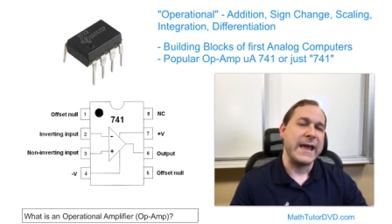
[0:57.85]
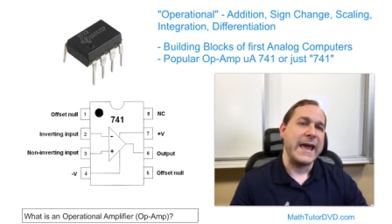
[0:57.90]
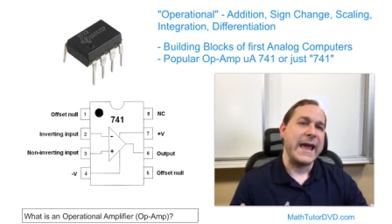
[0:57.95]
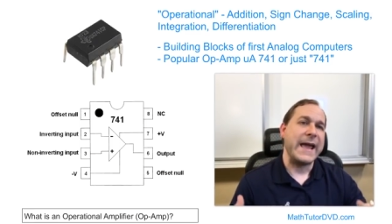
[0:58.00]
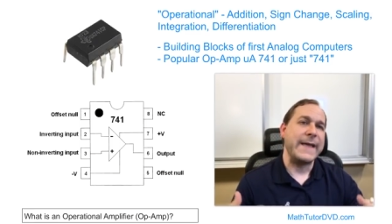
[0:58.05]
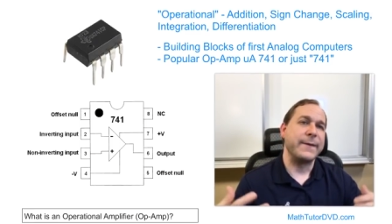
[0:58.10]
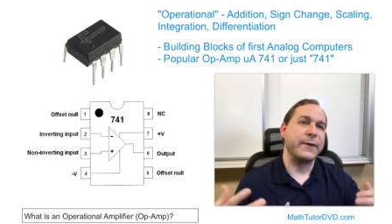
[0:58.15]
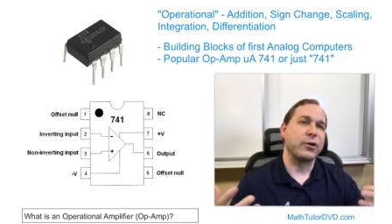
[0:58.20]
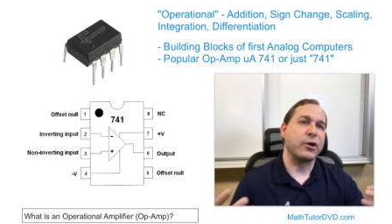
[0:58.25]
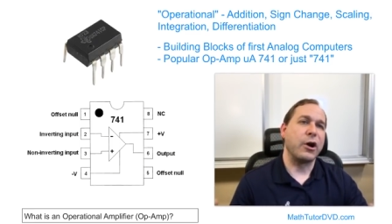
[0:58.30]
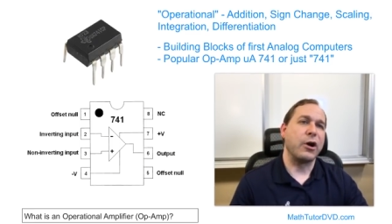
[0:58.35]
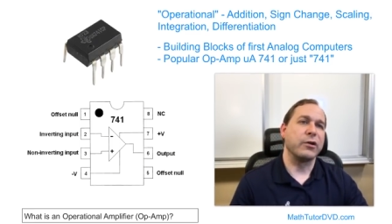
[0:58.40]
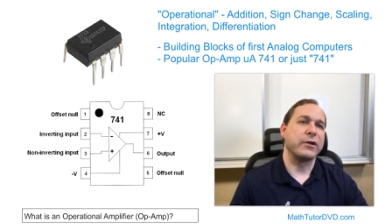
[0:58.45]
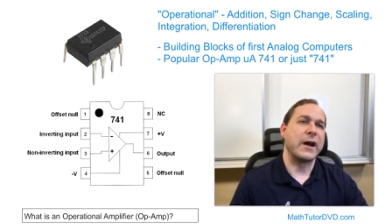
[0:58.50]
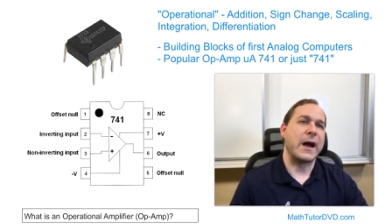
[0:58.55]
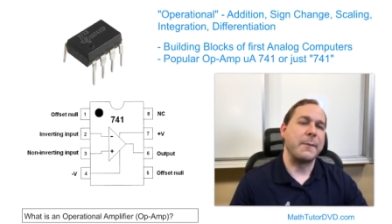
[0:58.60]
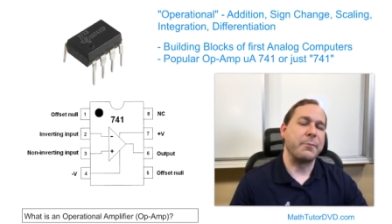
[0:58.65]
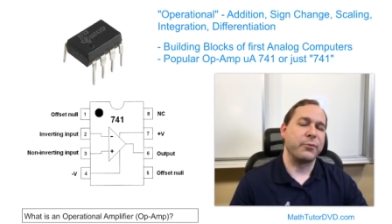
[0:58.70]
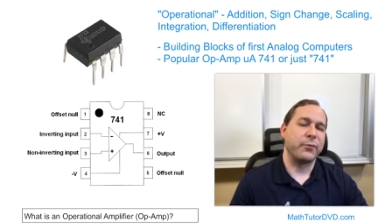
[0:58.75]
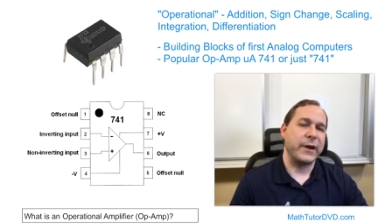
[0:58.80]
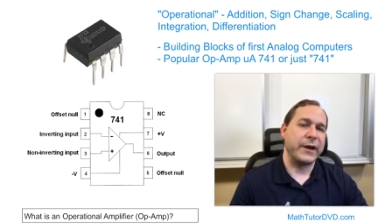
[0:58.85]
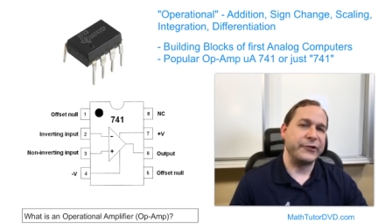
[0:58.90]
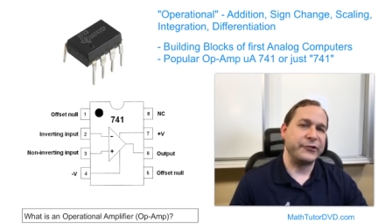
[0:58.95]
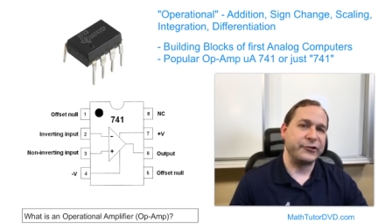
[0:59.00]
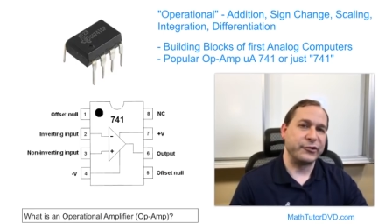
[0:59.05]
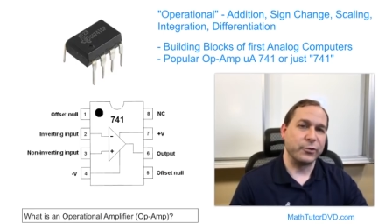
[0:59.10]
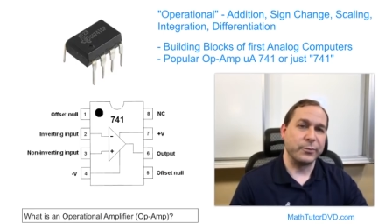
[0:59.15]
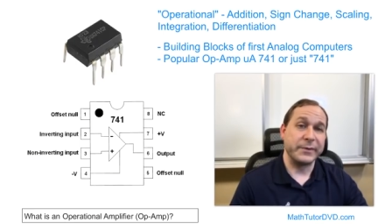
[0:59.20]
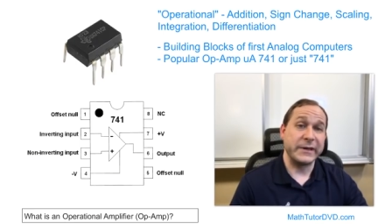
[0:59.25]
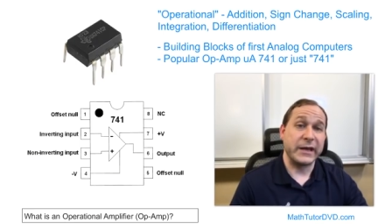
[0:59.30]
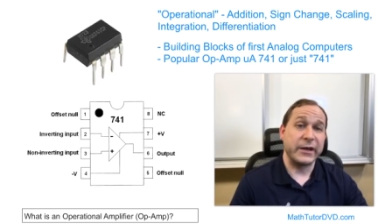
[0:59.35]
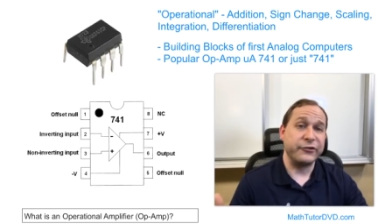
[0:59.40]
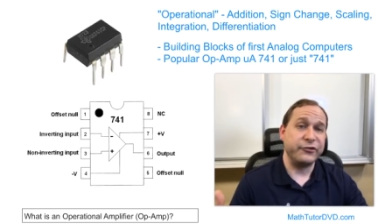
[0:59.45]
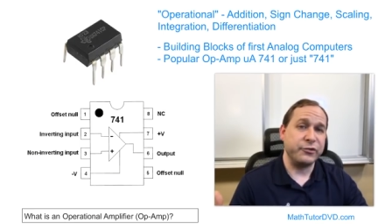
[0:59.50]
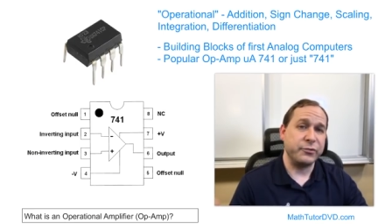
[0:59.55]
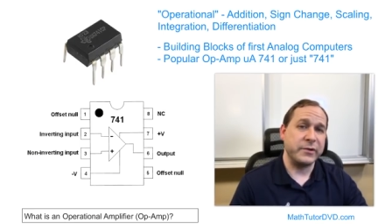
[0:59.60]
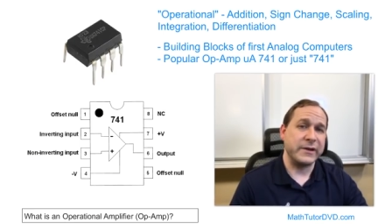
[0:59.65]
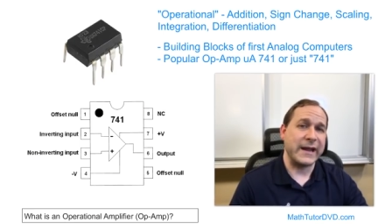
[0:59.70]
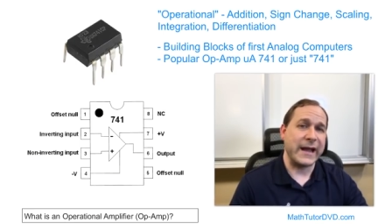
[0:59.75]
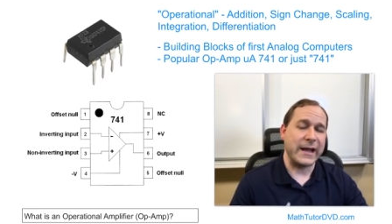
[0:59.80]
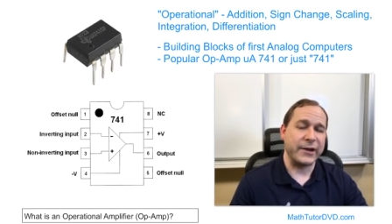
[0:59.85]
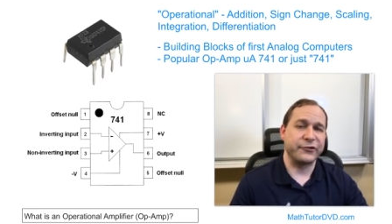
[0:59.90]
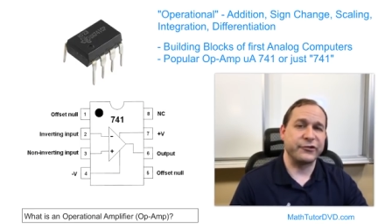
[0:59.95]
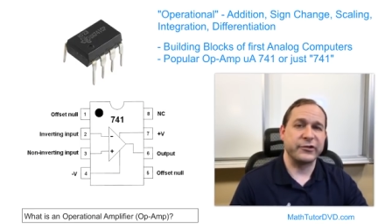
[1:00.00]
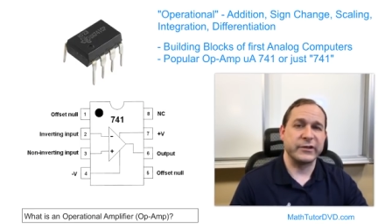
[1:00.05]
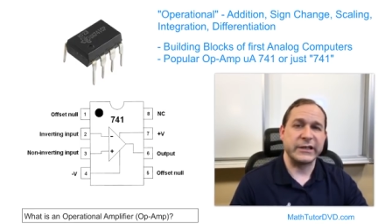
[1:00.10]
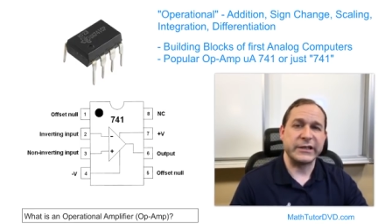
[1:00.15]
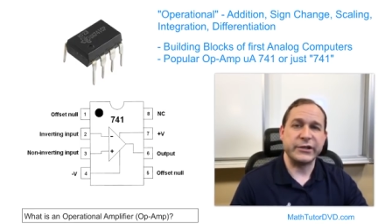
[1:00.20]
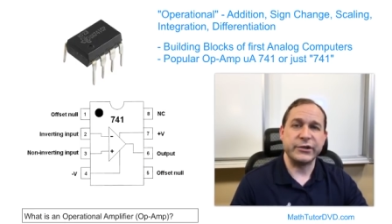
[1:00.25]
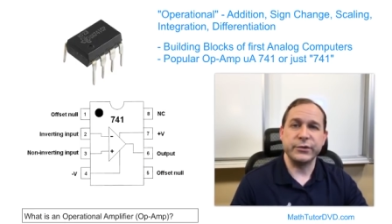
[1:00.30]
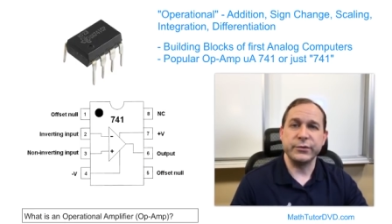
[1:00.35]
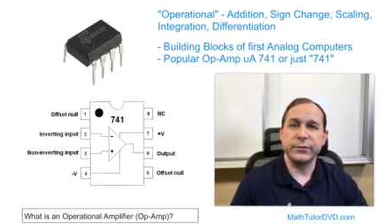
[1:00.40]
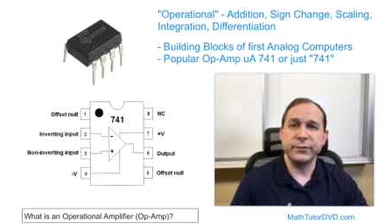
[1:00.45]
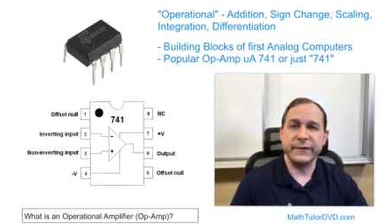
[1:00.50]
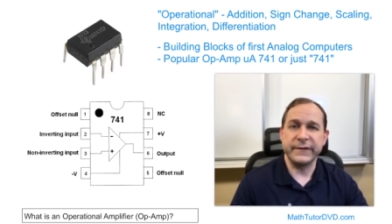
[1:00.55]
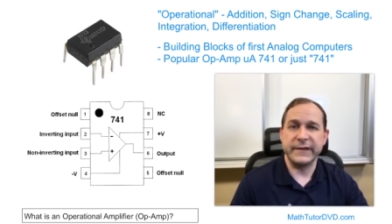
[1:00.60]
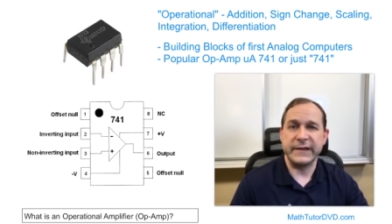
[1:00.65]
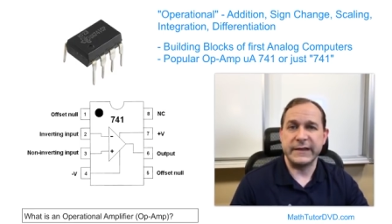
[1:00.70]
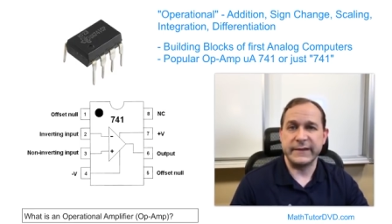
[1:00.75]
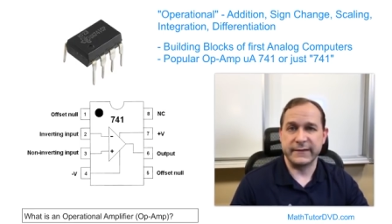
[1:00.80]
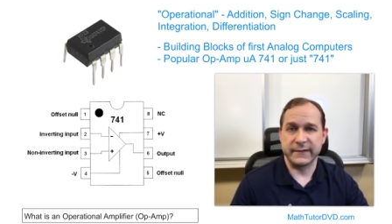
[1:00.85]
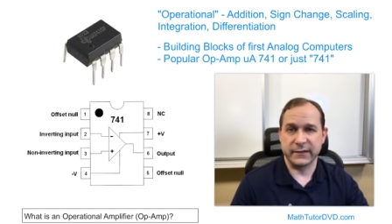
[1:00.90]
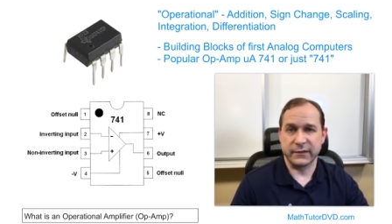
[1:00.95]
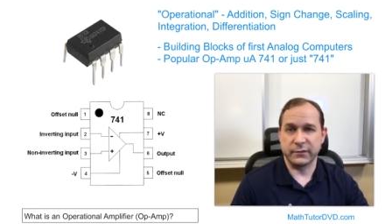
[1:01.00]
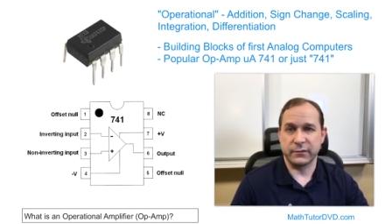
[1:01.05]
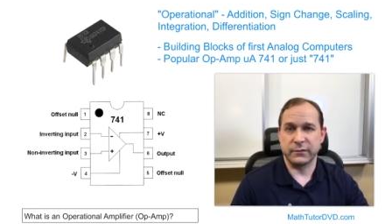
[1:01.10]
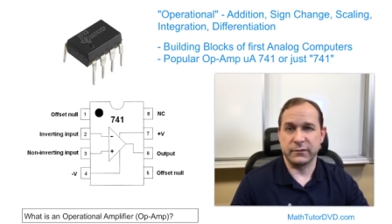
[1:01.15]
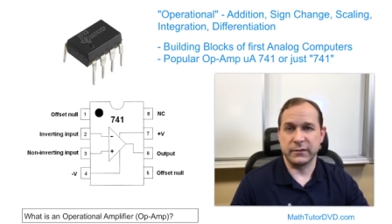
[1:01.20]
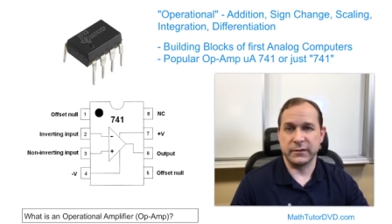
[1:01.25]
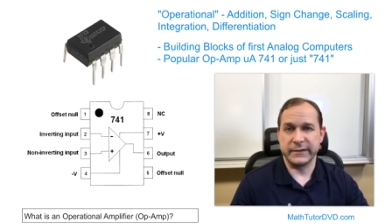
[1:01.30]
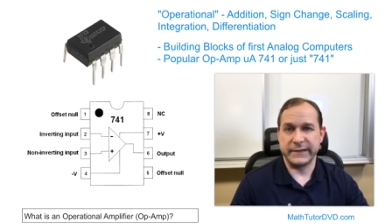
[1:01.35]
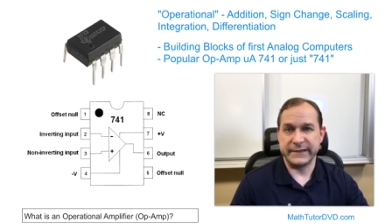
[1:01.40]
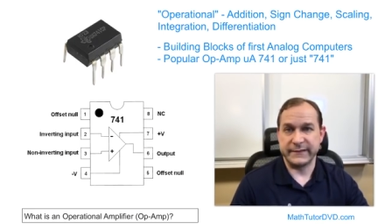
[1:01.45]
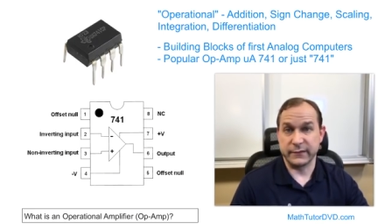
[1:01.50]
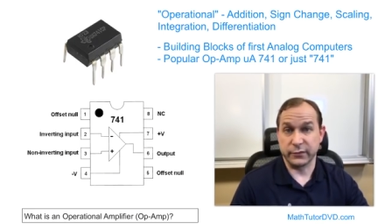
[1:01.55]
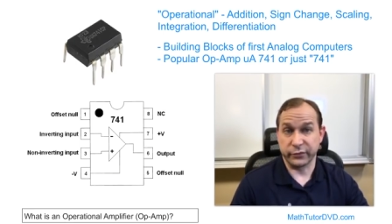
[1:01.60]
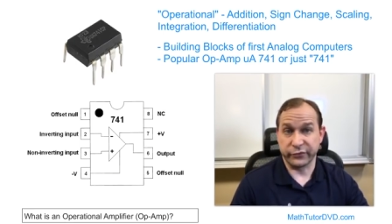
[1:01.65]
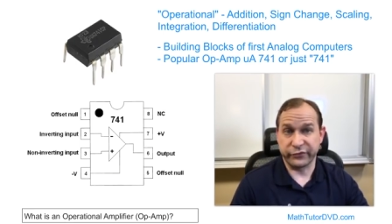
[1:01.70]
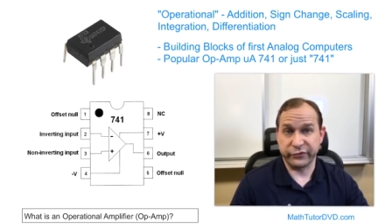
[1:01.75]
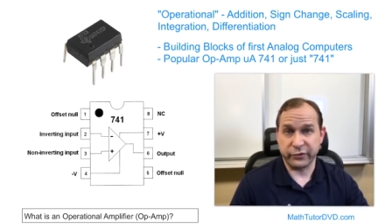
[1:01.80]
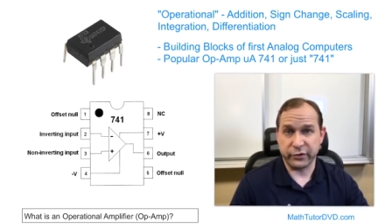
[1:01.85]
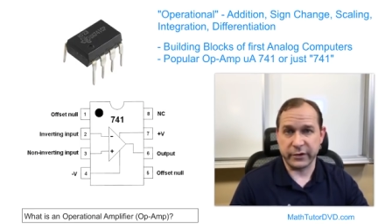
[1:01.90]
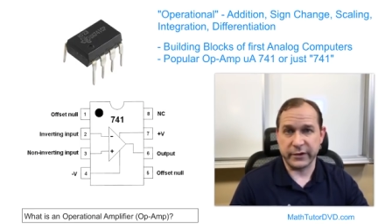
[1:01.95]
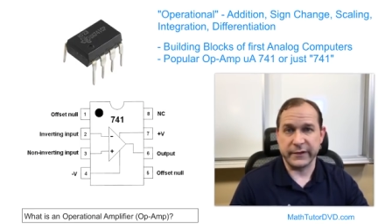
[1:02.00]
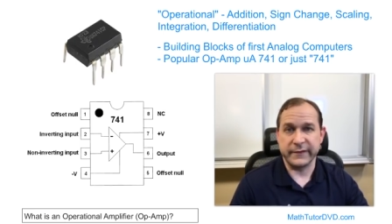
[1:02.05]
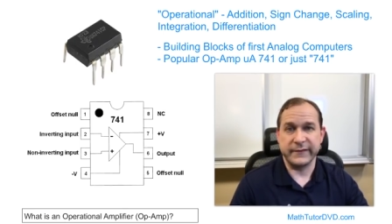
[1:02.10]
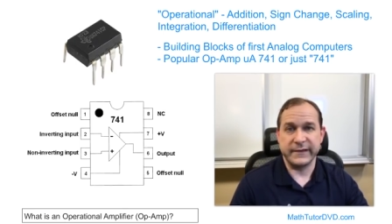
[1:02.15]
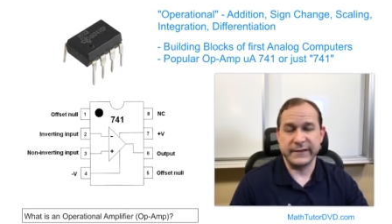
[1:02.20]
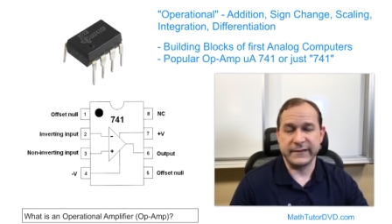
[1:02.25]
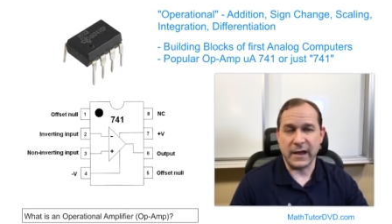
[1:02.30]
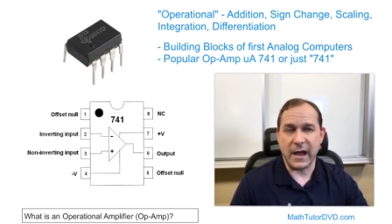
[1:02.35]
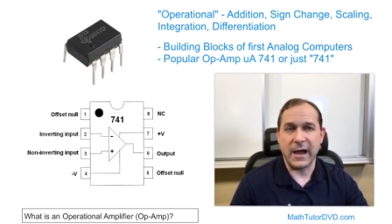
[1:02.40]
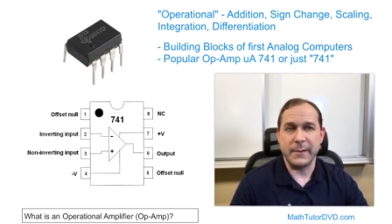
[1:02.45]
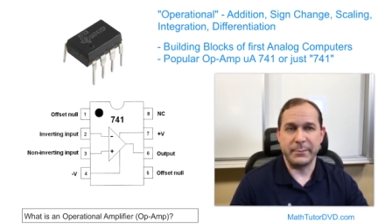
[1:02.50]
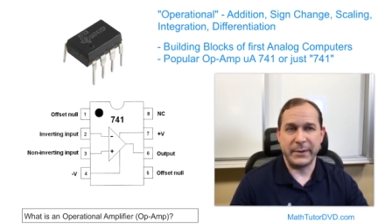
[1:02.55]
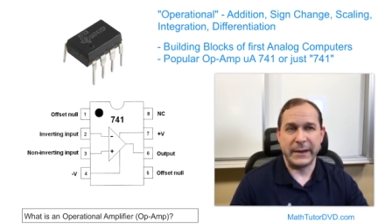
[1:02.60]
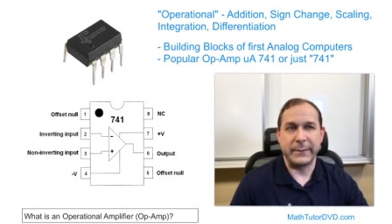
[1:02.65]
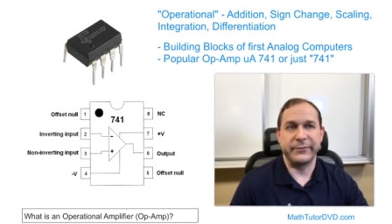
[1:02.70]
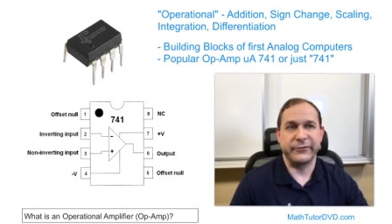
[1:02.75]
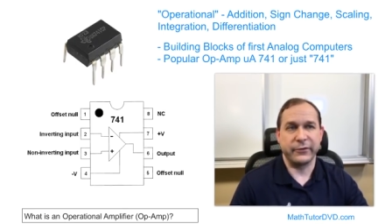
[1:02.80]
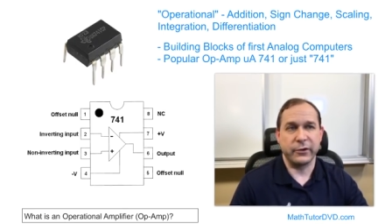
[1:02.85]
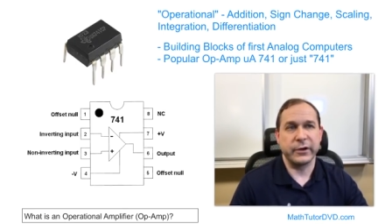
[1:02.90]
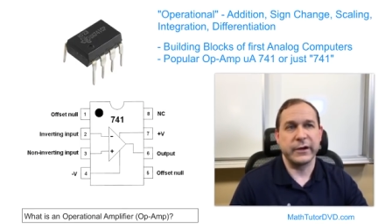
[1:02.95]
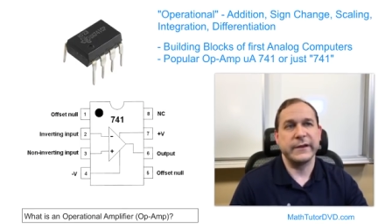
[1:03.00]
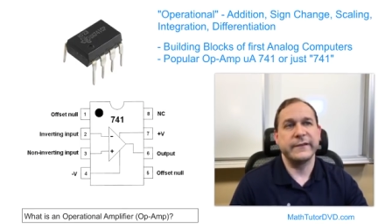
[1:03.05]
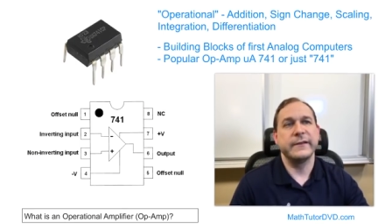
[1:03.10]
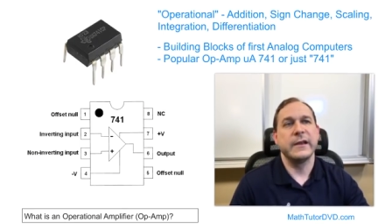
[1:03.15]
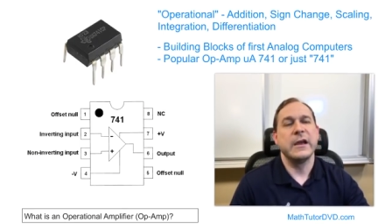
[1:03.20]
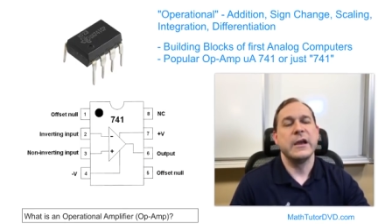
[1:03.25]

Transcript: and they're called operational because you can actually use these little these little circuits, these op amp circuits,